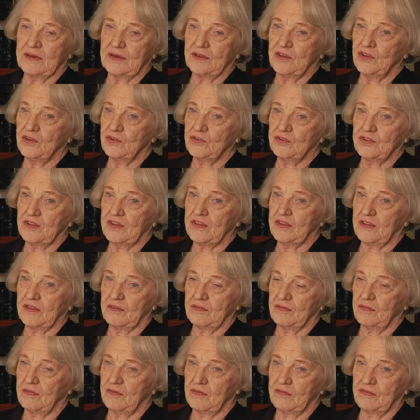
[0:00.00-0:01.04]
using
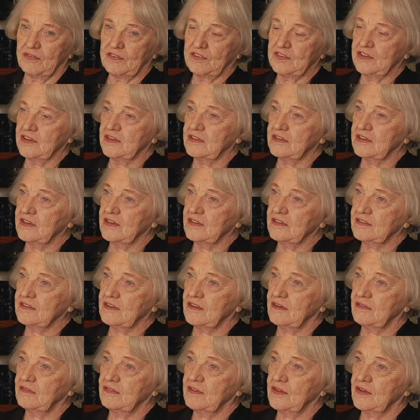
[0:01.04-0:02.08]
the facilities
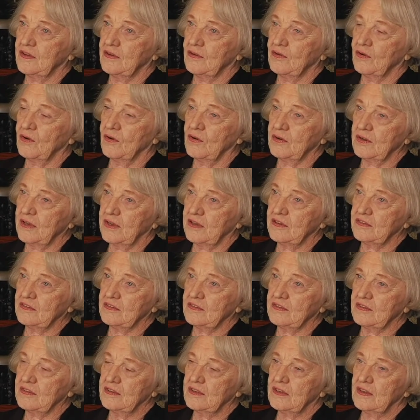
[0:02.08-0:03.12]
of the
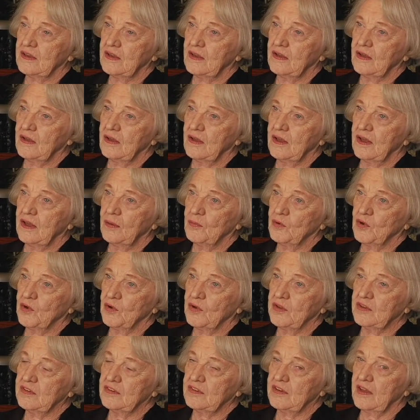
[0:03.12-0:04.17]
earliest
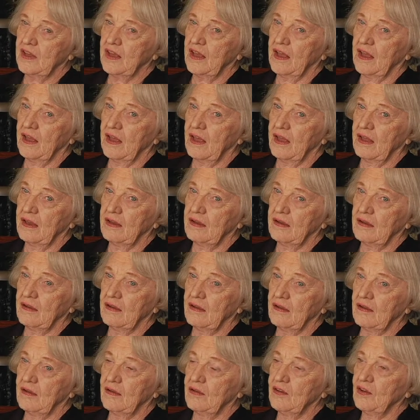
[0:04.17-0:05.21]
immigrants
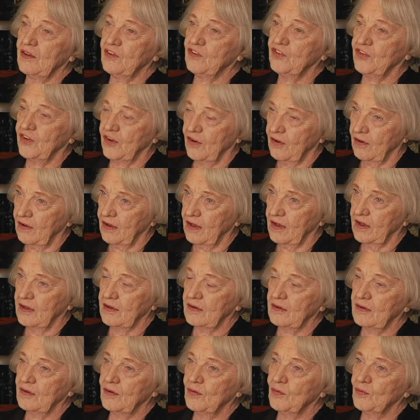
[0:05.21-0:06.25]
and sharing
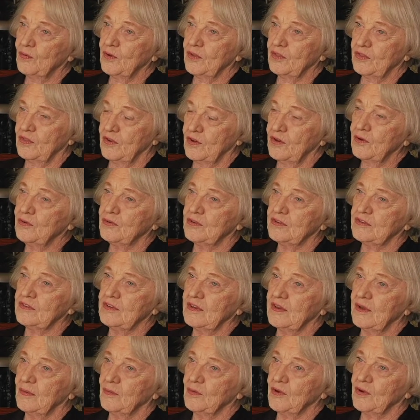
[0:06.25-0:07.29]
it with the
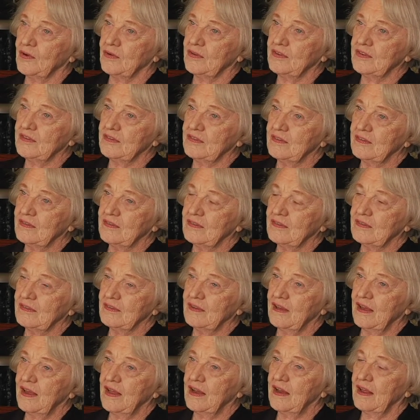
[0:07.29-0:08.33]
newest immigrants,
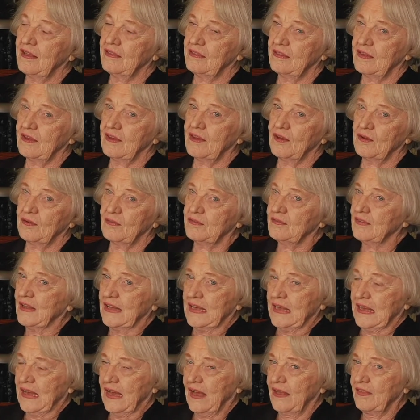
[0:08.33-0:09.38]
and I
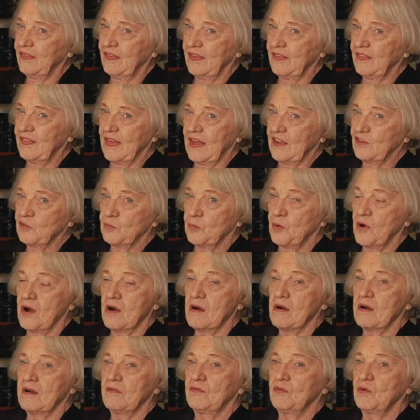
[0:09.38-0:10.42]
think that's
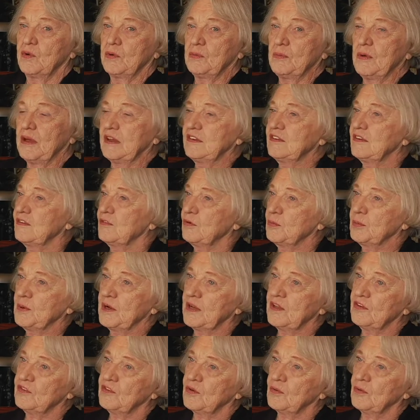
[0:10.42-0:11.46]
part of what makes
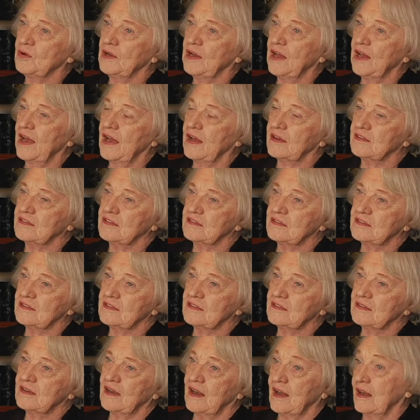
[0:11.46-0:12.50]
everybody so relaxed,
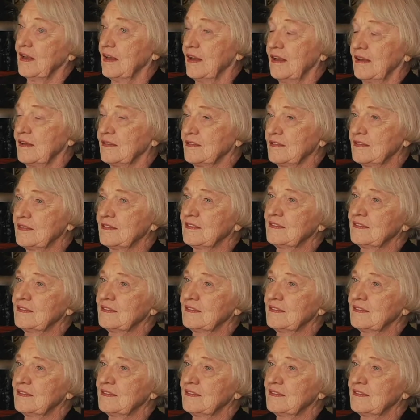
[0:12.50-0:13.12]
I guess.